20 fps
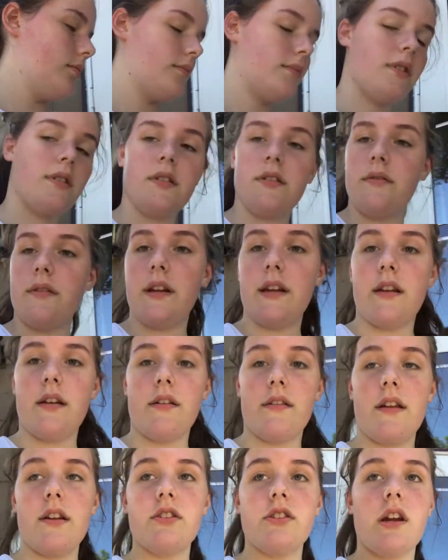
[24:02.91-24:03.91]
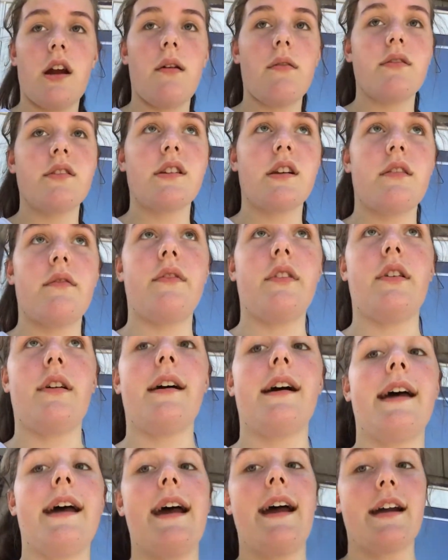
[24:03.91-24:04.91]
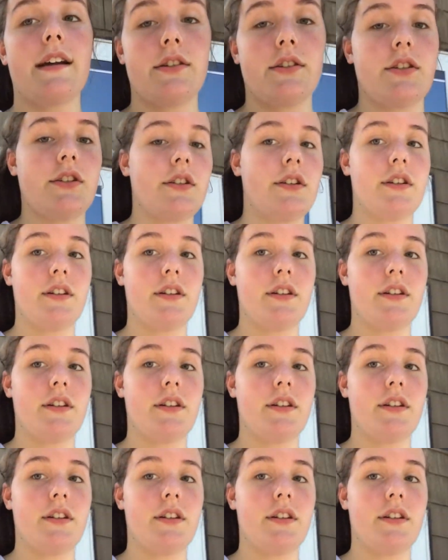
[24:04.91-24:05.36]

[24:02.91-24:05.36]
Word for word: telling you right now, that shower is gonna feel extra